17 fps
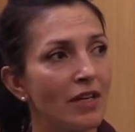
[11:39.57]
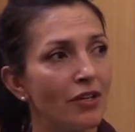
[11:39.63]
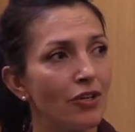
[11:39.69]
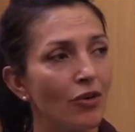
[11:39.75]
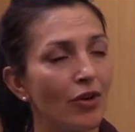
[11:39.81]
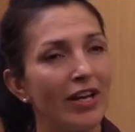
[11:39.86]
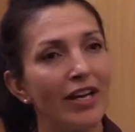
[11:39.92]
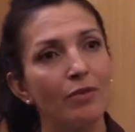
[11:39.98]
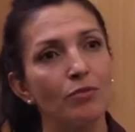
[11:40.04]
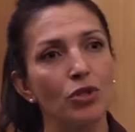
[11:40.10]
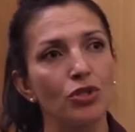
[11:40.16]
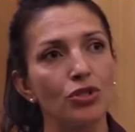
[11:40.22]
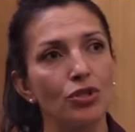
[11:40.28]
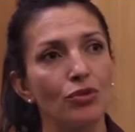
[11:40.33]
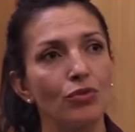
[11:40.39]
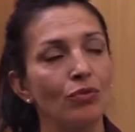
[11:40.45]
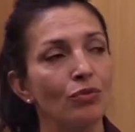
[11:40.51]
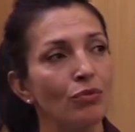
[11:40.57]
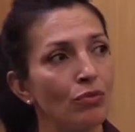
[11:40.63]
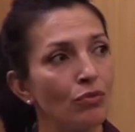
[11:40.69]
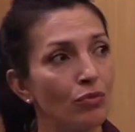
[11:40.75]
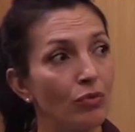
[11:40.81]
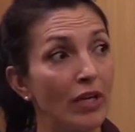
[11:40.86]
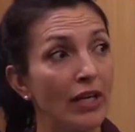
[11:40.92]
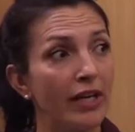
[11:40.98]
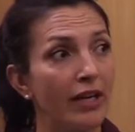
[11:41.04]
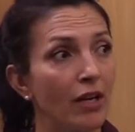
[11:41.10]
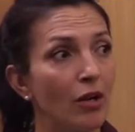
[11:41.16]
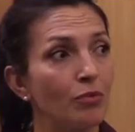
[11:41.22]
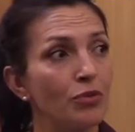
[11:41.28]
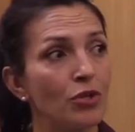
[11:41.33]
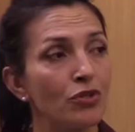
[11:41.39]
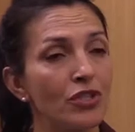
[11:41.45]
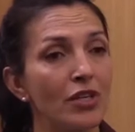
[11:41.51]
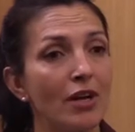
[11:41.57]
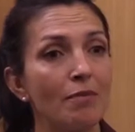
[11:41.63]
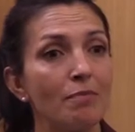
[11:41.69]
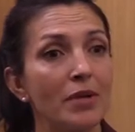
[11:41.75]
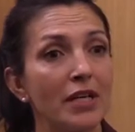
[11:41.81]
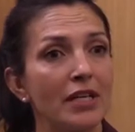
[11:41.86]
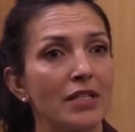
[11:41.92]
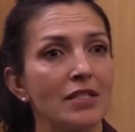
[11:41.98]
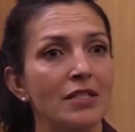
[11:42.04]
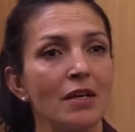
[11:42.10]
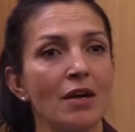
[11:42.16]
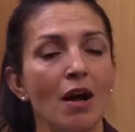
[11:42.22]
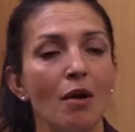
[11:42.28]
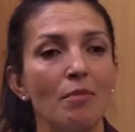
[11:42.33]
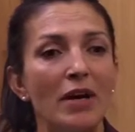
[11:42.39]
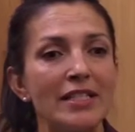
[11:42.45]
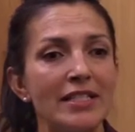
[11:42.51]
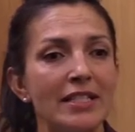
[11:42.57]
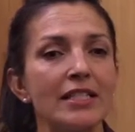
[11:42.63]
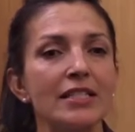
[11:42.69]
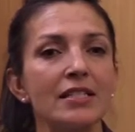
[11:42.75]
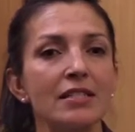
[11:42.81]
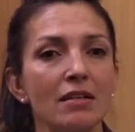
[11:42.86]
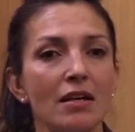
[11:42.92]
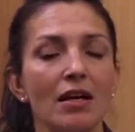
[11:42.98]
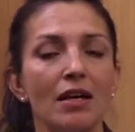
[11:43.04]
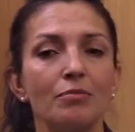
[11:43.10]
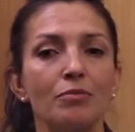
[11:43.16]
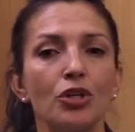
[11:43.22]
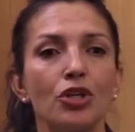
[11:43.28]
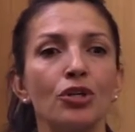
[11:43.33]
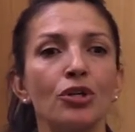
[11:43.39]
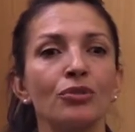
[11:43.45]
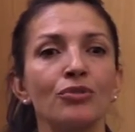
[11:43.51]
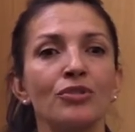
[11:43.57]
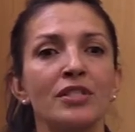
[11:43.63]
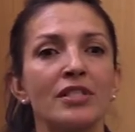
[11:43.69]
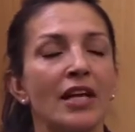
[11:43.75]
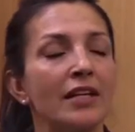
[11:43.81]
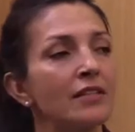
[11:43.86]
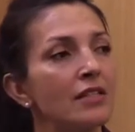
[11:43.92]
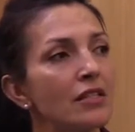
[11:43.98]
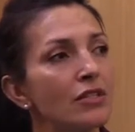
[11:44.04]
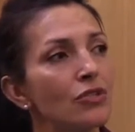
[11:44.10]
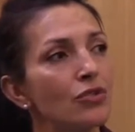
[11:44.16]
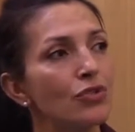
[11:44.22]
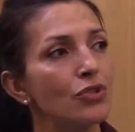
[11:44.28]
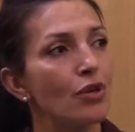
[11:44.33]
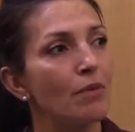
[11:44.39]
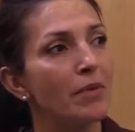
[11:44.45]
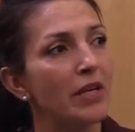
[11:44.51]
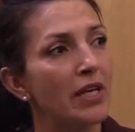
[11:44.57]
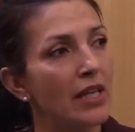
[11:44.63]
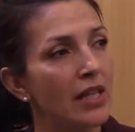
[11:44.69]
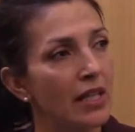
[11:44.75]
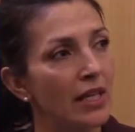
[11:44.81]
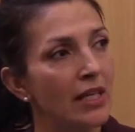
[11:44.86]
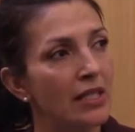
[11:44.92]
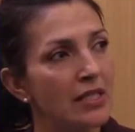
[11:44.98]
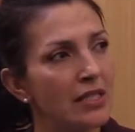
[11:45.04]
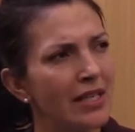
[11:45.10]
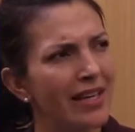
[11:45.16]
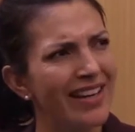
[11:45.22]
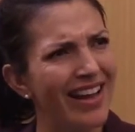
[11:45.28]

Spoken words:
And you're unable to really help yourself, because by this time you consented to so many things.